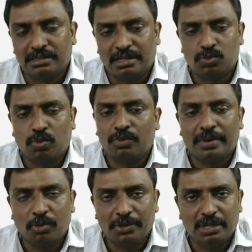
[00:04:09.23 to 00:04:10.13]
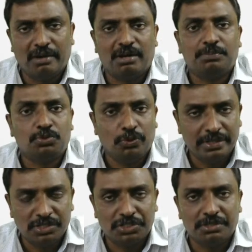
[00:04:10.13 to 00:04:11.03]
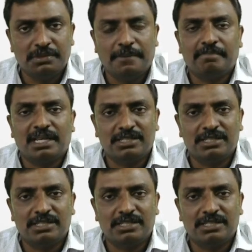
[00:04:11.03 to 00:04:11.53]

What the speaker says: That's what we are going to cover up today's session.